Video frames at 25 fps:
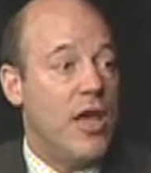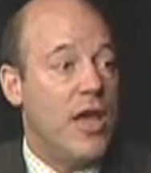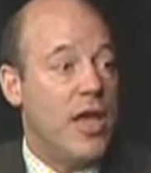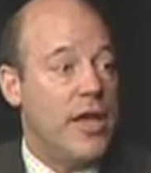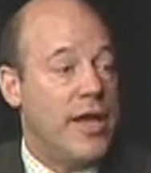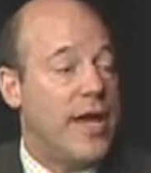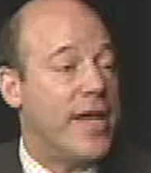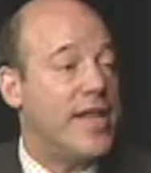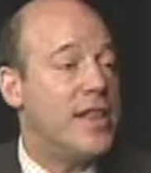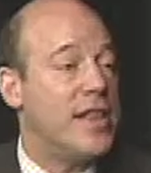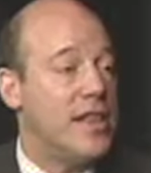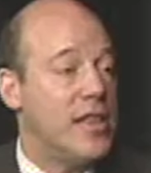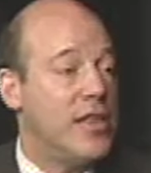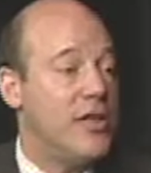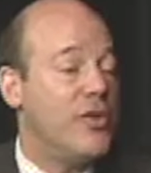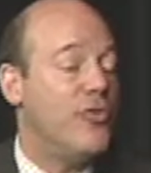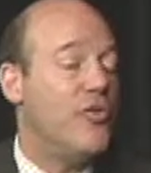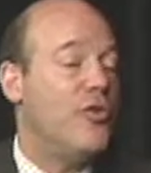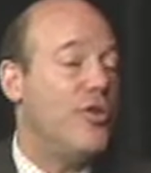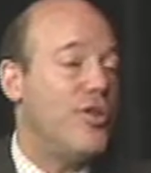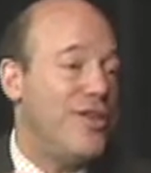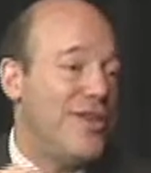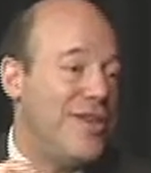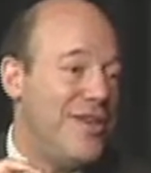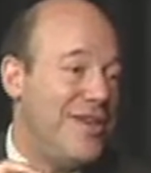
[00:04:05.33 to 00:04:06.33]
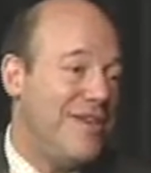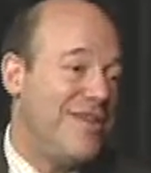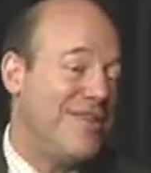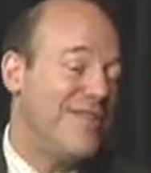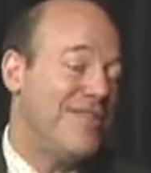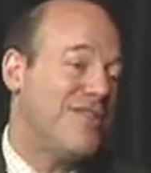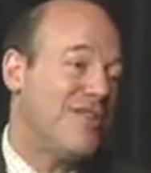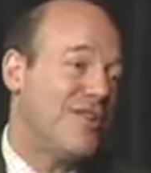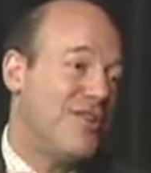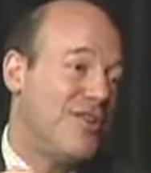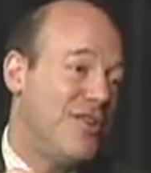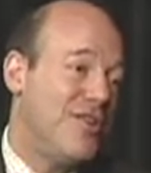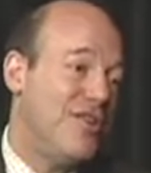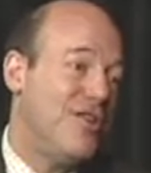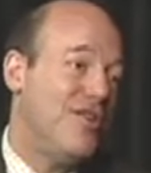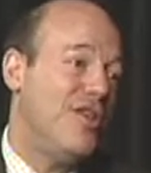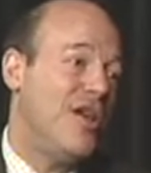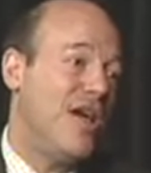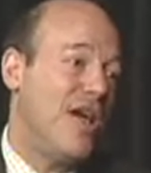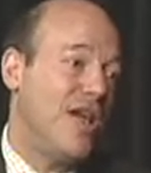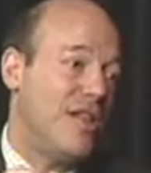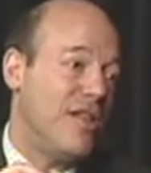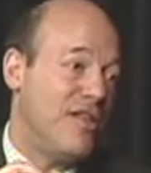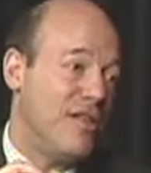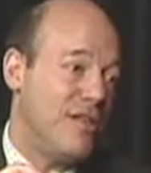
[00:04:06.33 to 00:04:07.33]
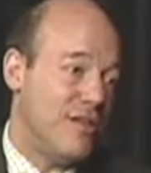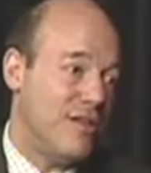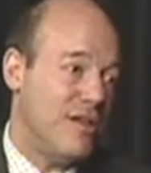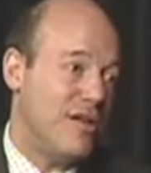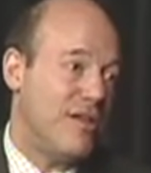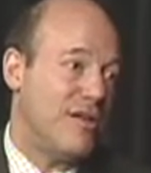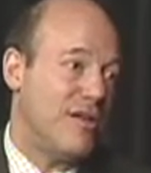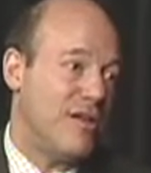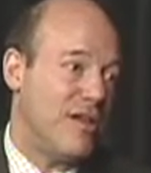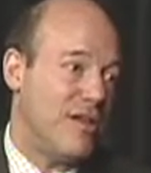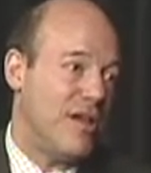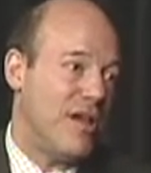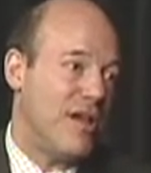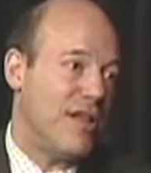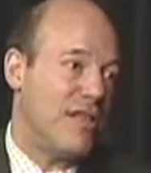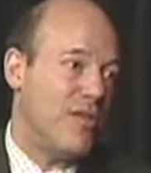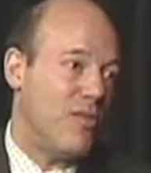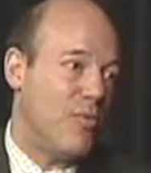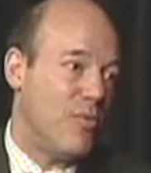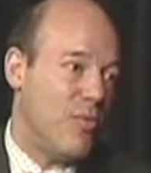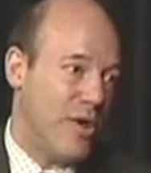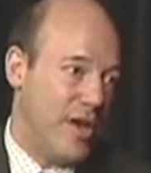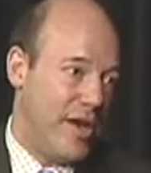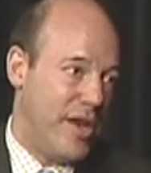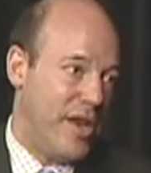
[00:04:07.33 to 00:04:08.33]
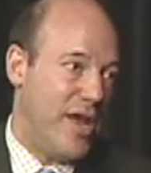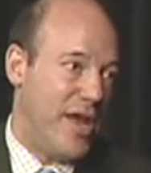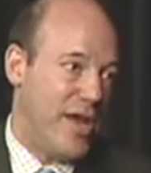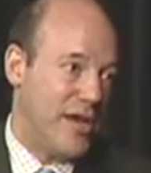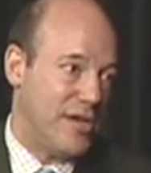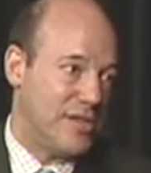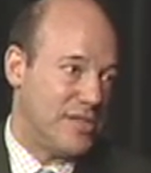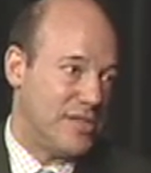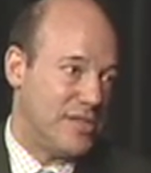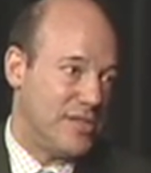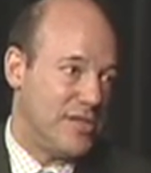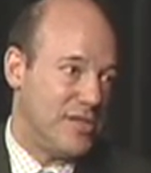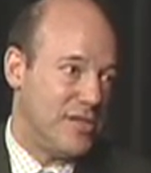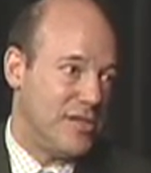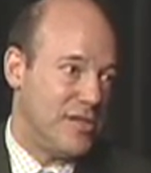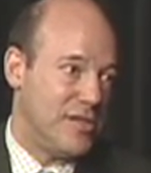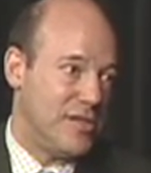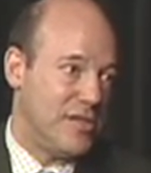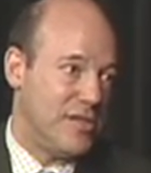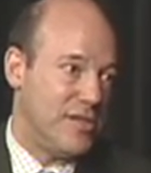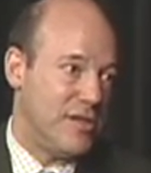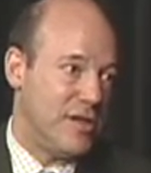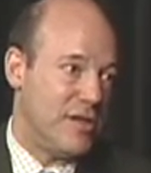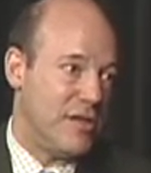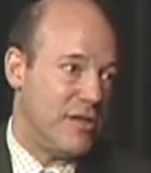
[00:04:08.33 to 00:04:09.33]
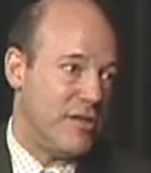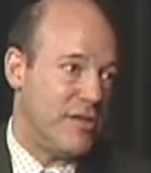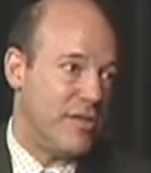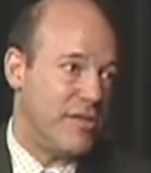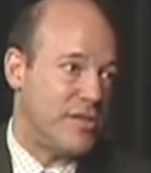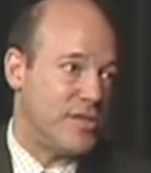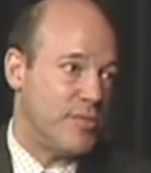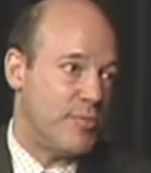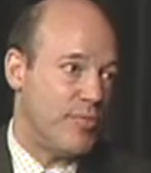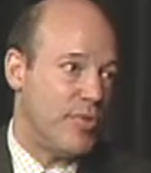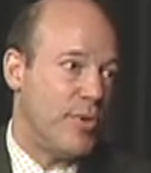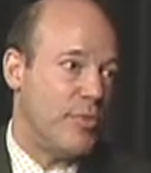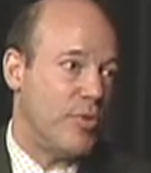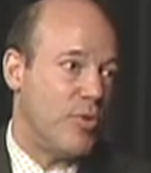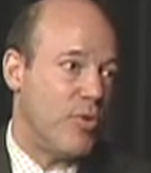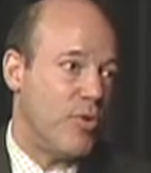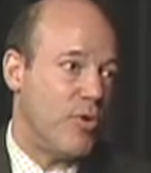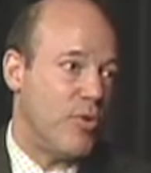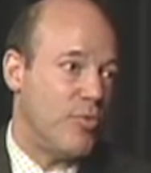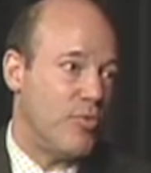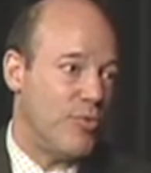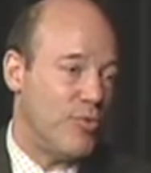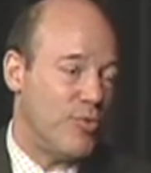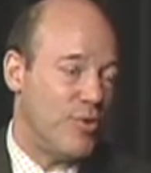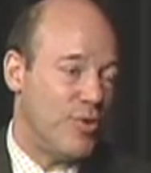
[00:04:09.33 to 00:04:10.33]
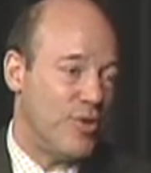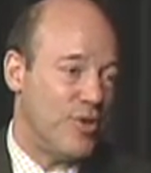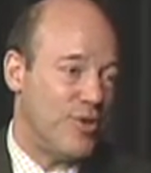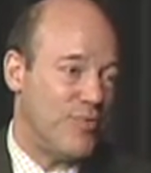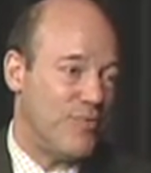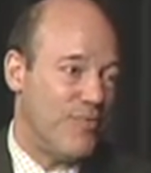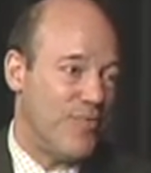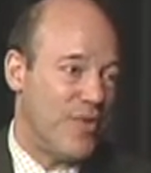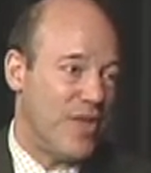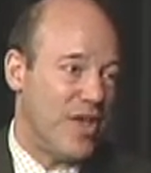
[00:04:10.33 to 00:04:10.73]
and I literally could not look at the White House until the Supreme Court ruled,